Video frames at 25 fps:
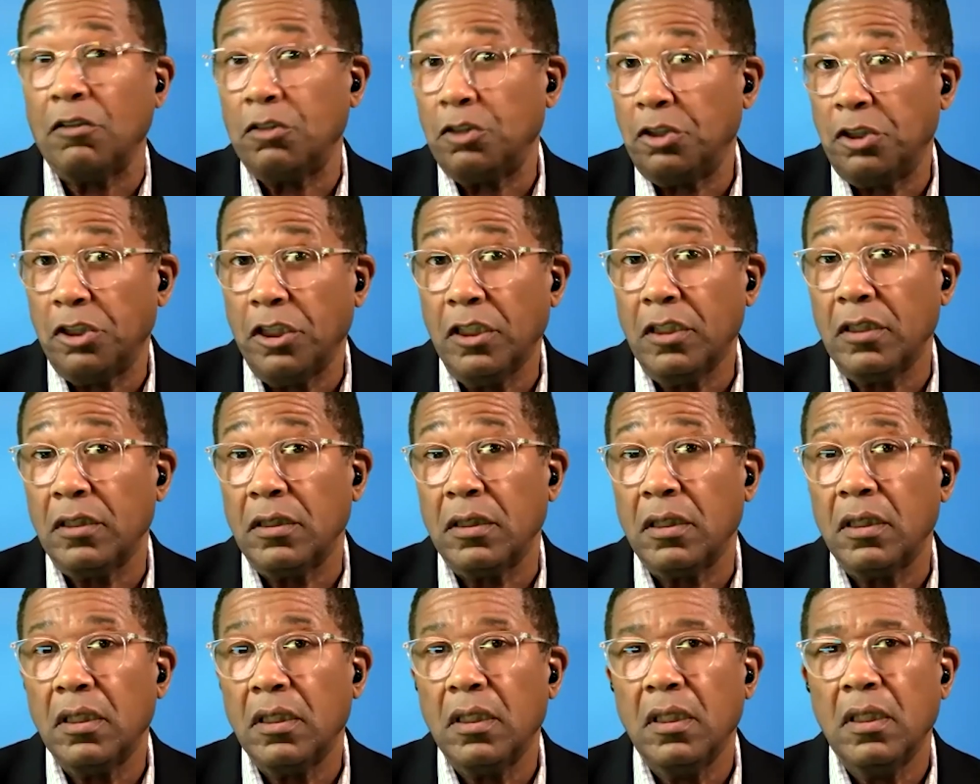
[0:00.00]
should
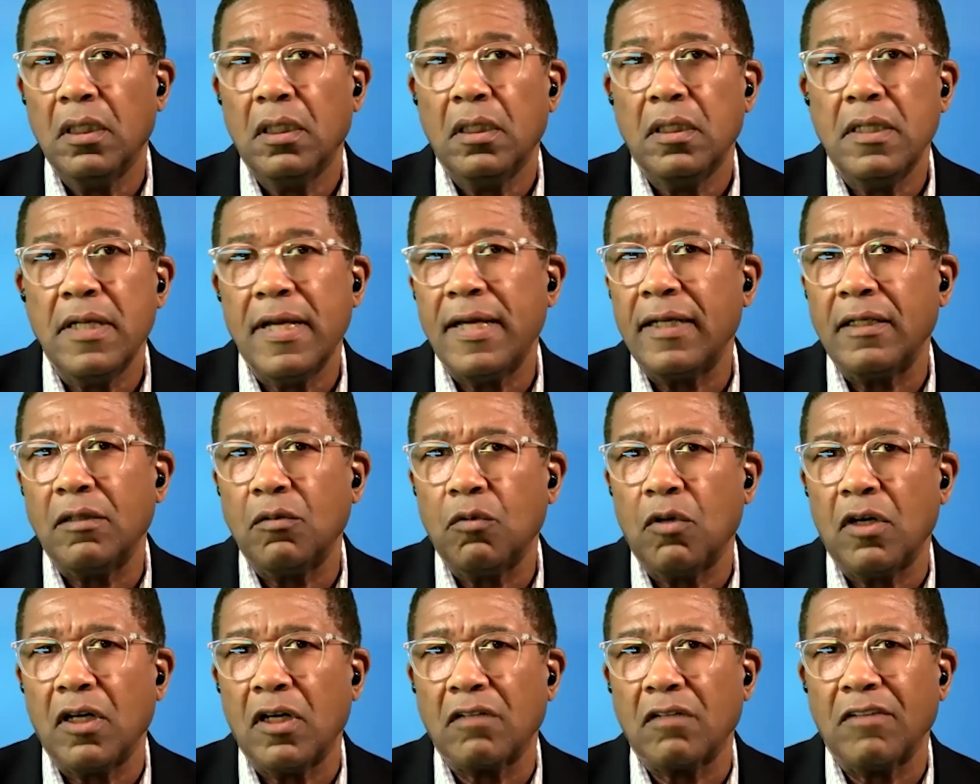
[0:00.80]

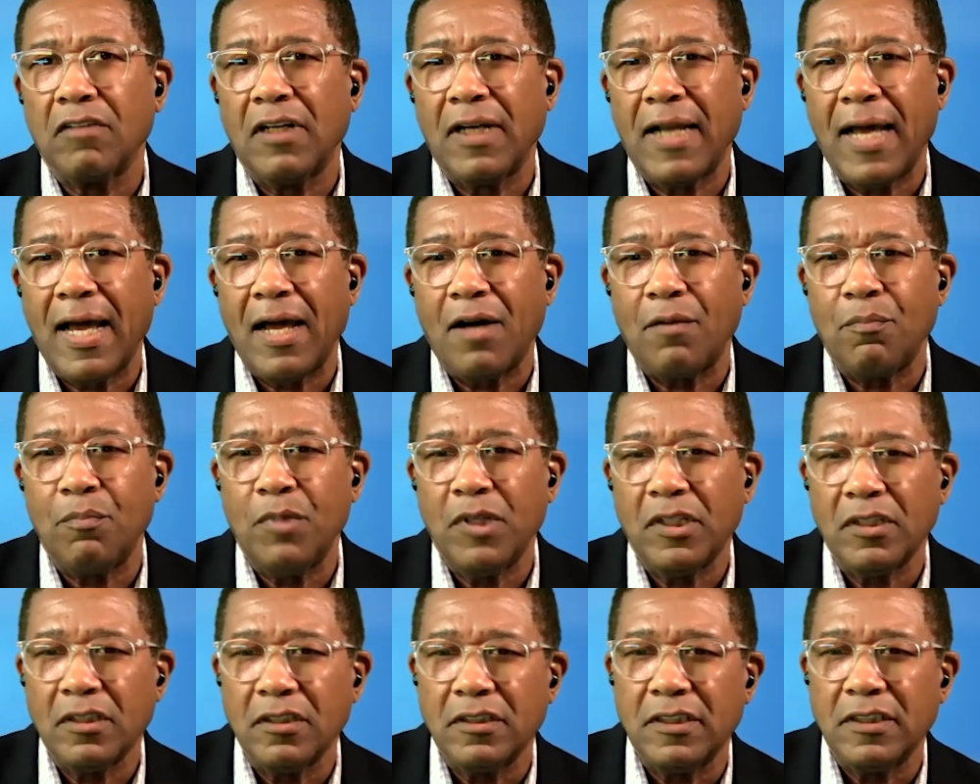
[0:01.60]
network
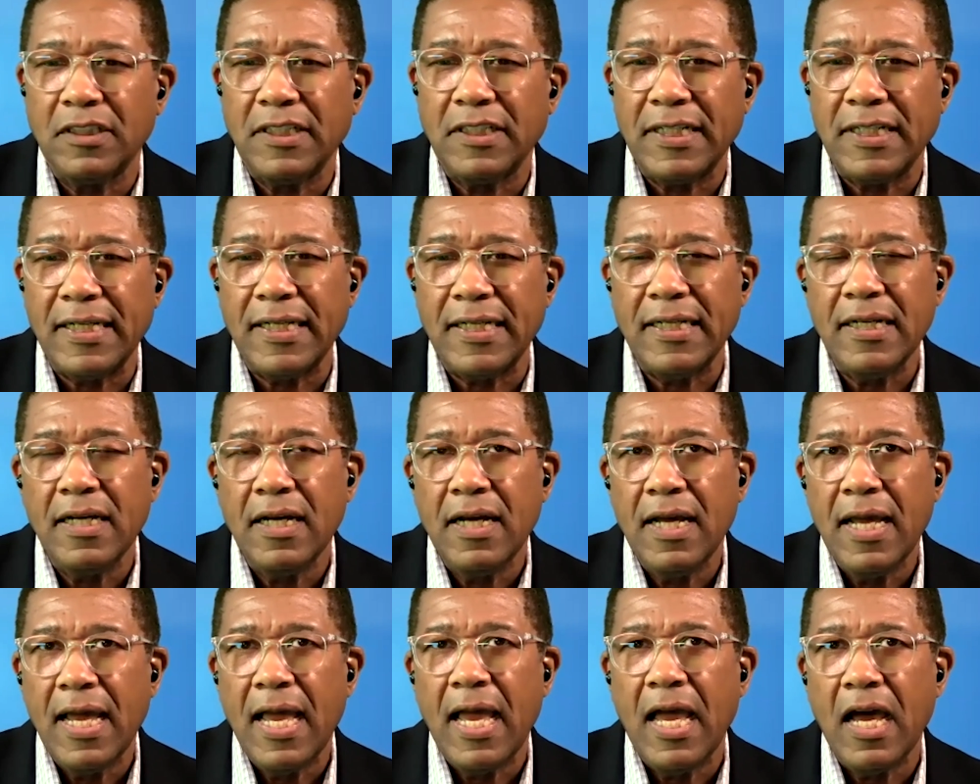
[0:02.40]
reliability
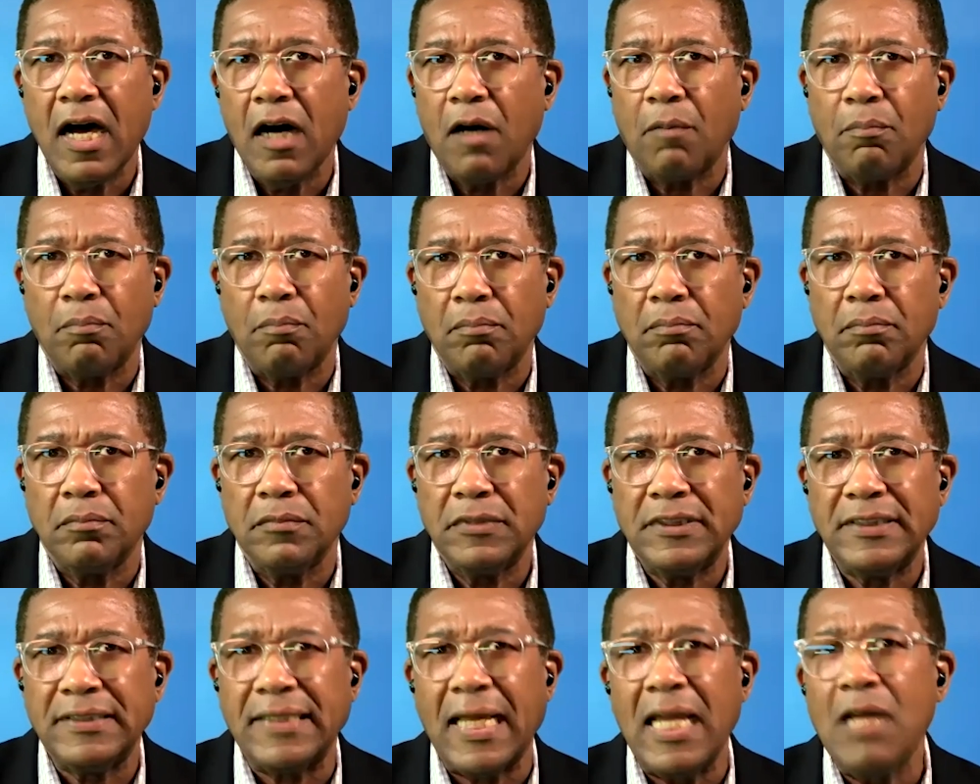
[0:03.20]
help
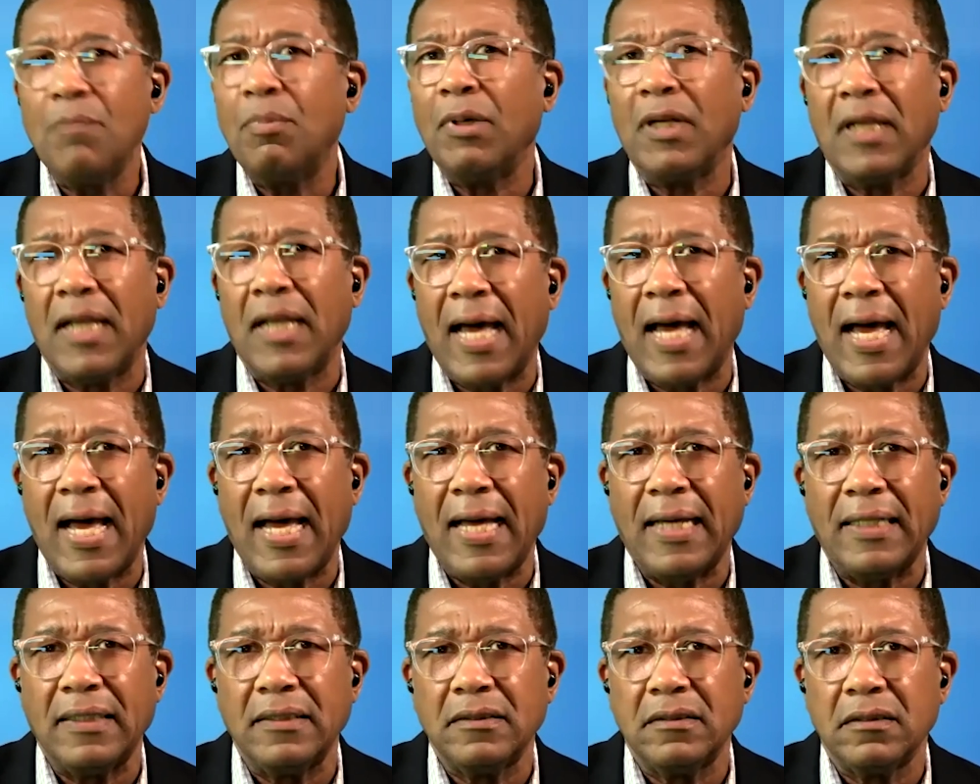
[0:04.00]

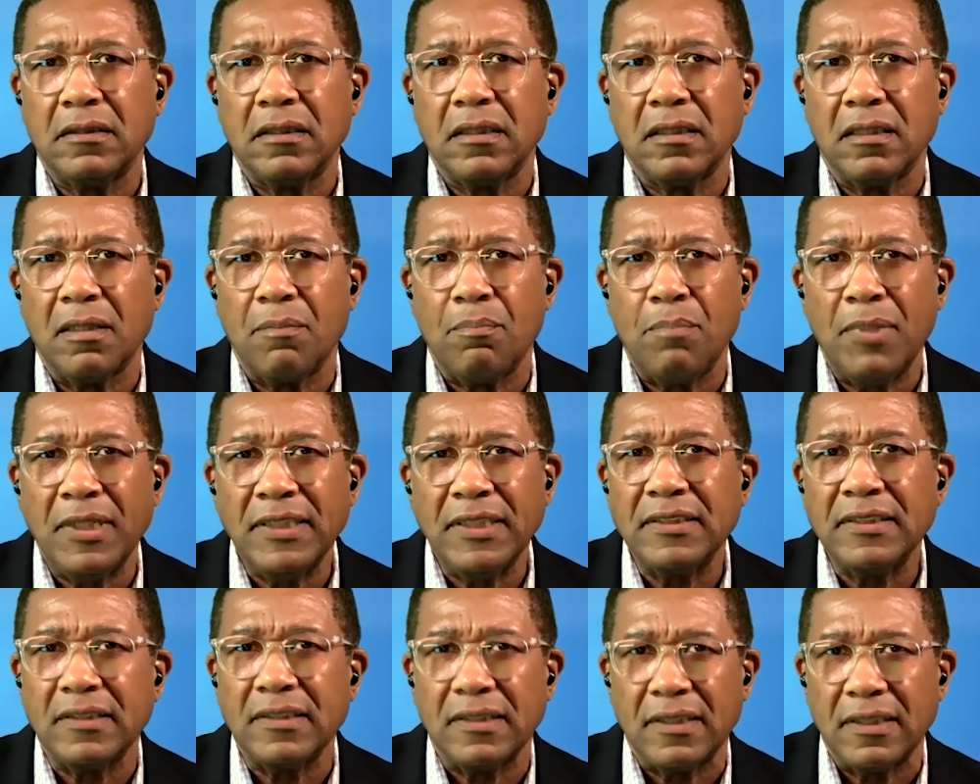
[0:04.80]
stabilize the
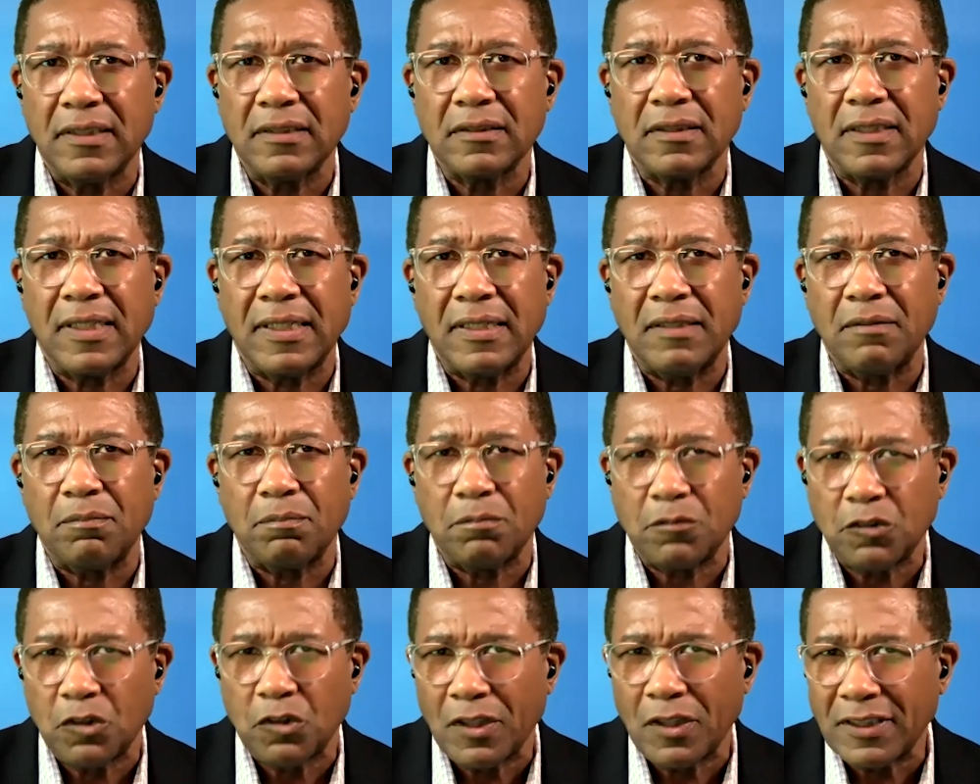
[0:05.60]
business, and
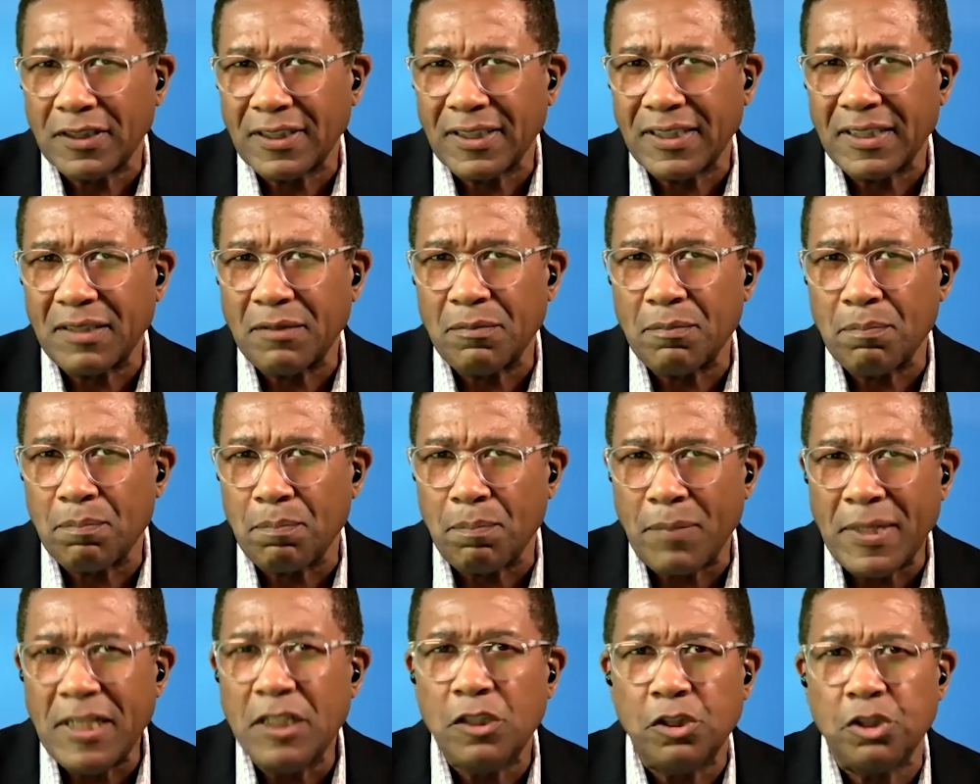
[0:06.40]
so it can
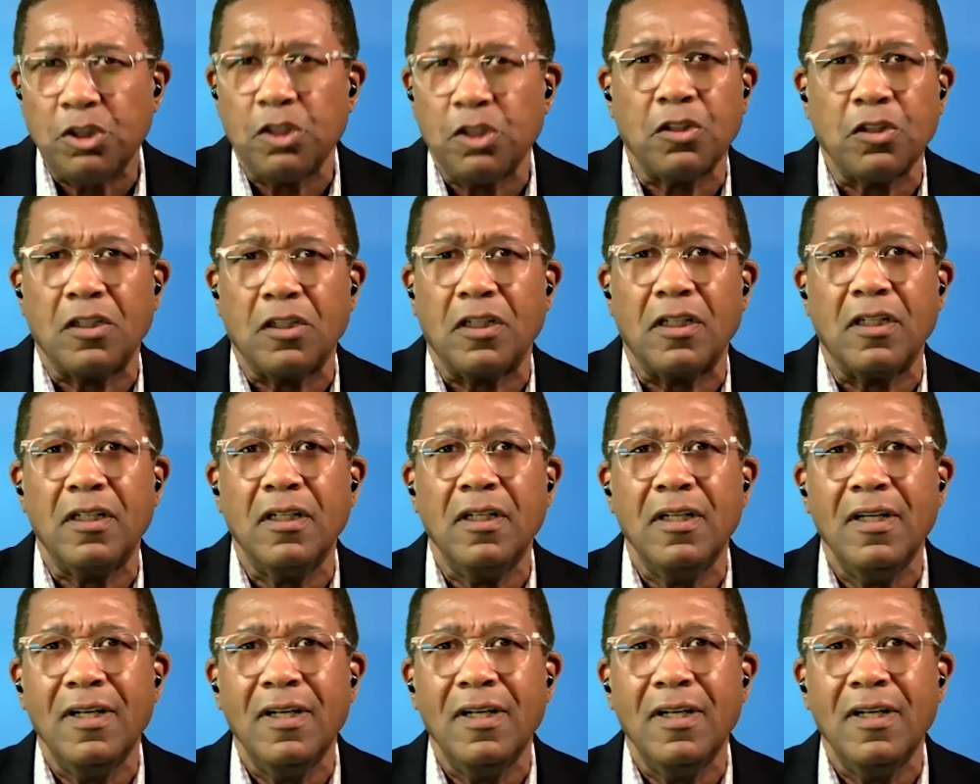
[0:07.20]
be sure